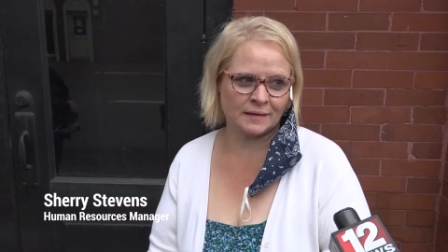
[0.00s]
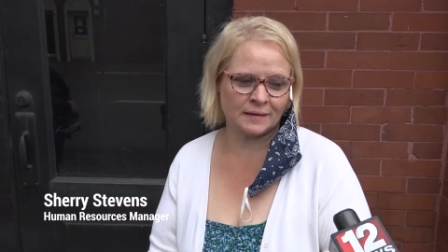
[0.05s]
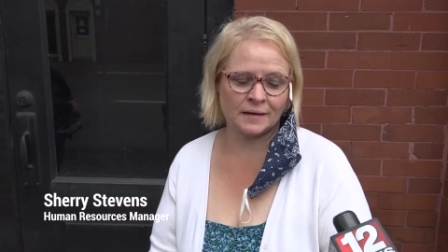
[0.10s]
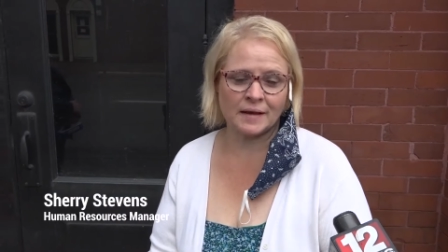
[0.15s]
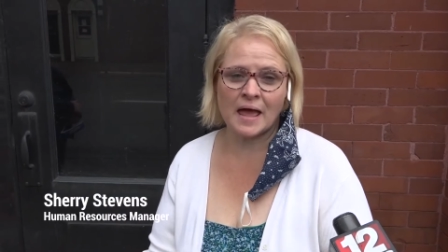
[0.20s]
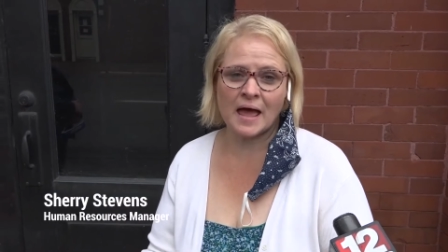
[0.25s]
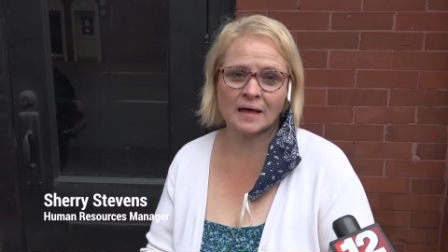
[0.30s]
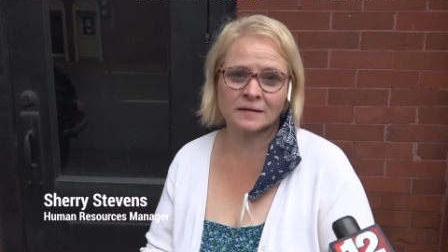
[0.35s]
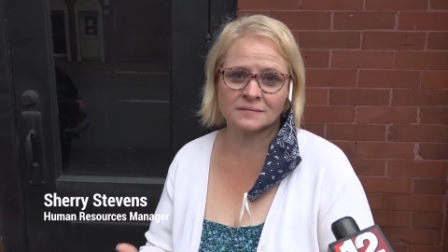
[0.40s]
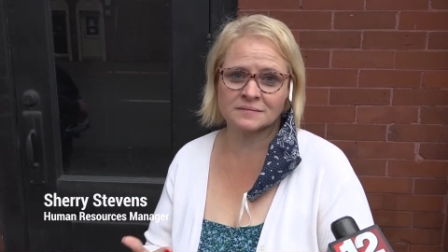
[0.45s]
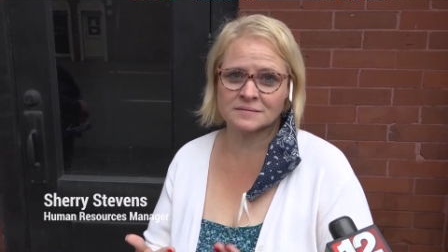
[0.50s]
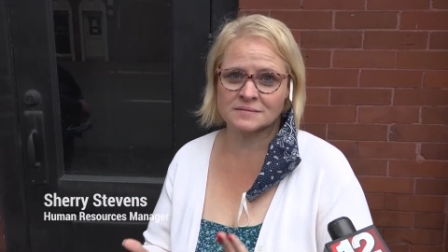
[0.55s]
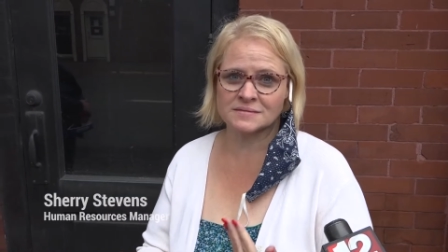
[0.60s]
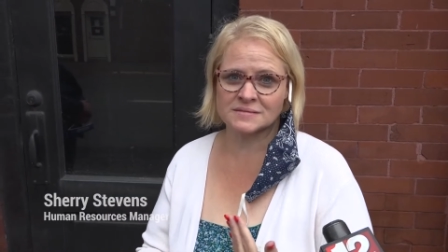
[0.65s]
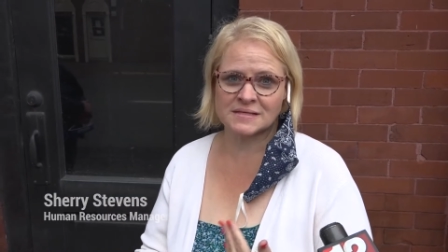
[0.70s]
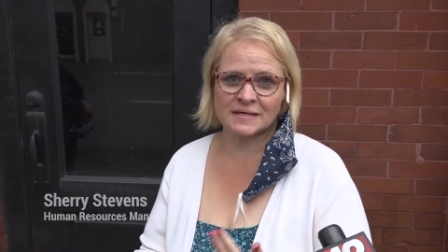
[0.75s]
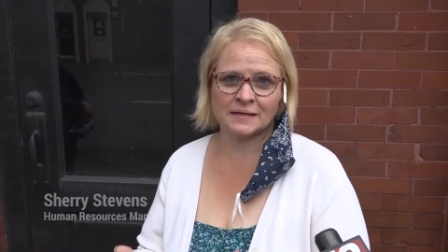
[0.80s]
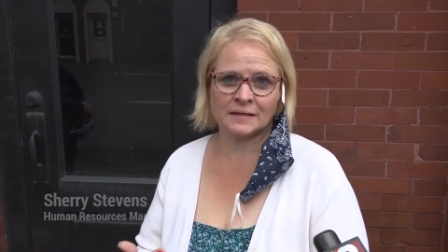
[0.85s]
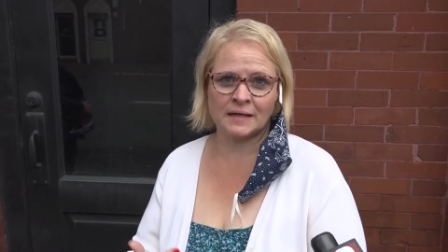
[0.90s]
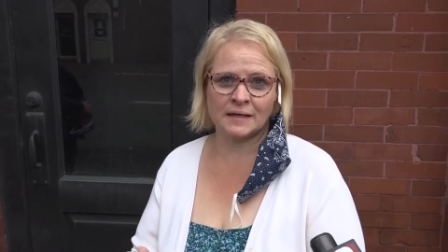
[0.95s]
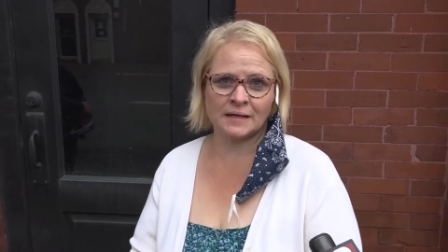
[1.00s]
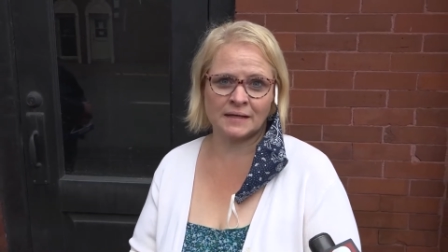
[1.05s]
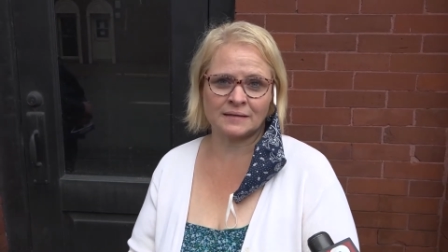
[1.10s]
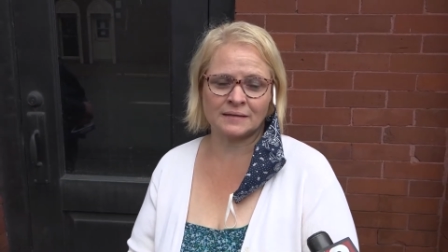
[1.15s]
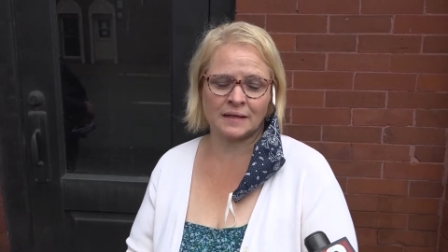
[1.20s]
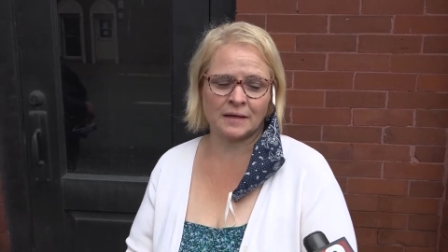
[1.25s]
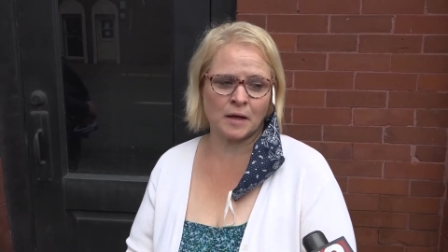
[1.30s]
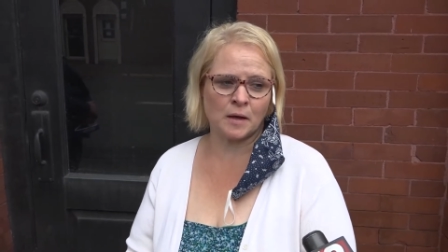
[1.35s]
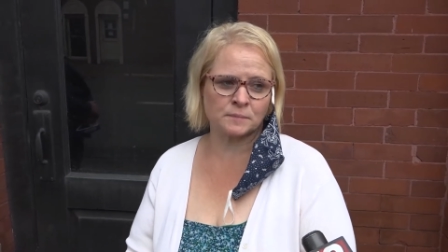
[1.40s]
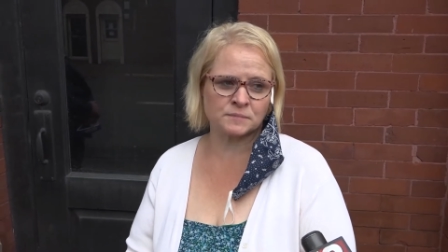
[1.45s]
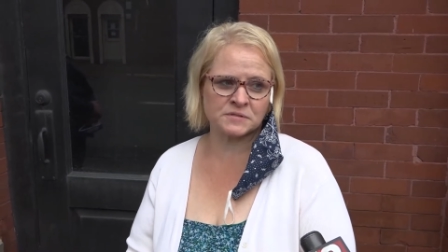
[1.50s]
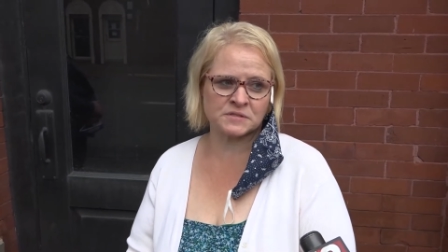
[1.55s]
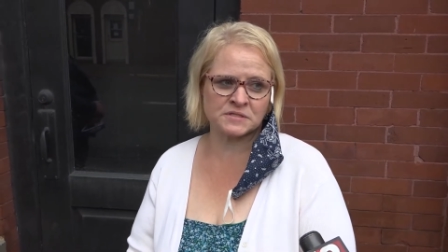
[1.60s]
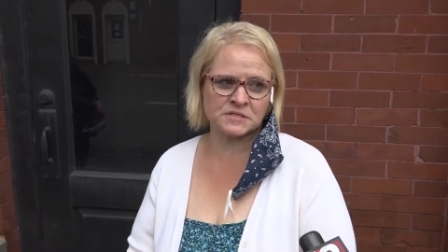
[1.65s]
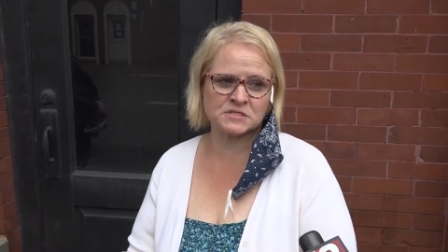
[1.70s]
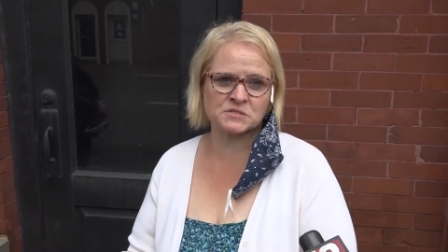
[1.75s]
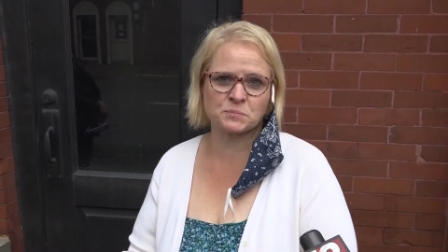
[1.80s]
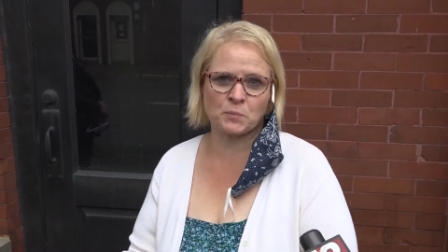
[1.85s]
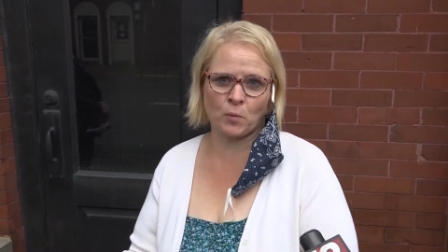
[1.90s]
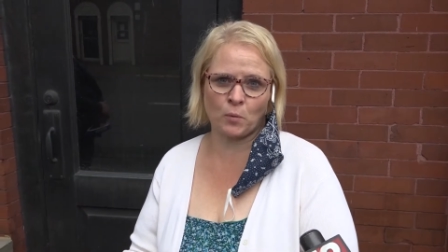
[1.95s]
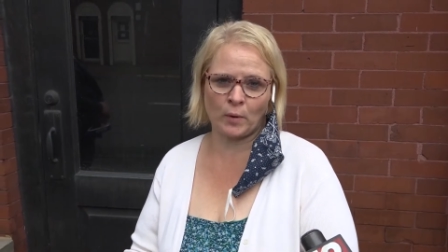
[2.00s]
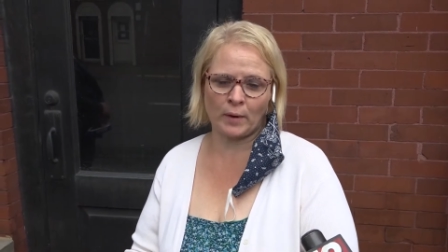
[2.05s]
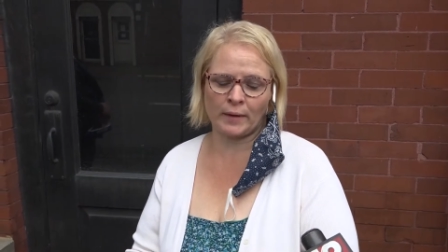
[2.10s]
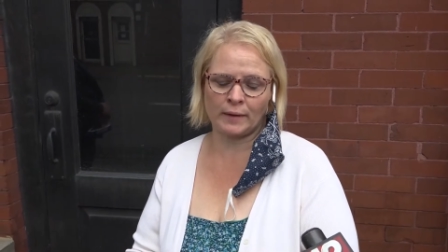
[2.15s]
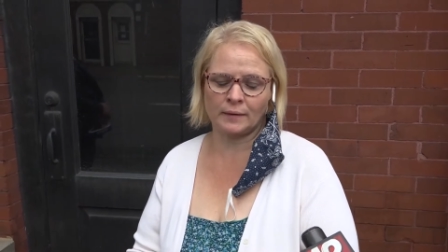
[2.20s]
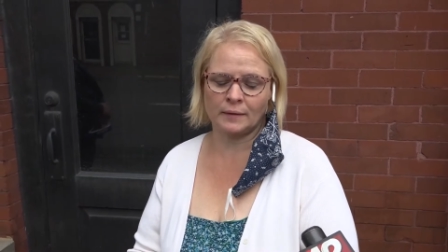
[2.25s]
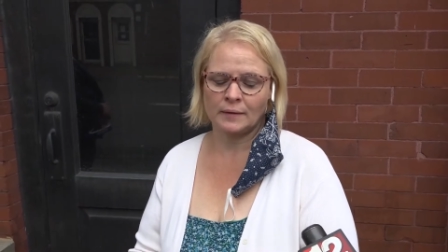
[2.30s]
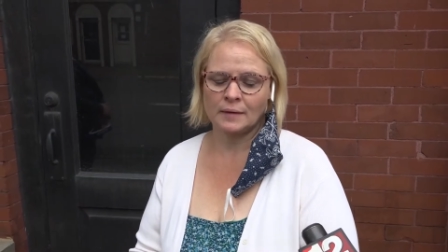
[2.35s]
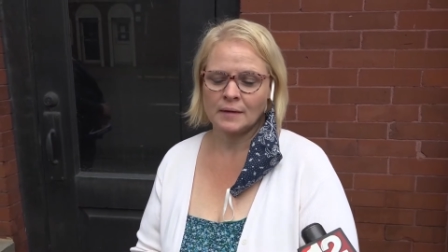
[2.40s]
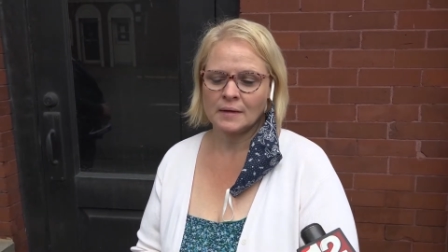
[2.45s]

and hadn't seen anything up to this point.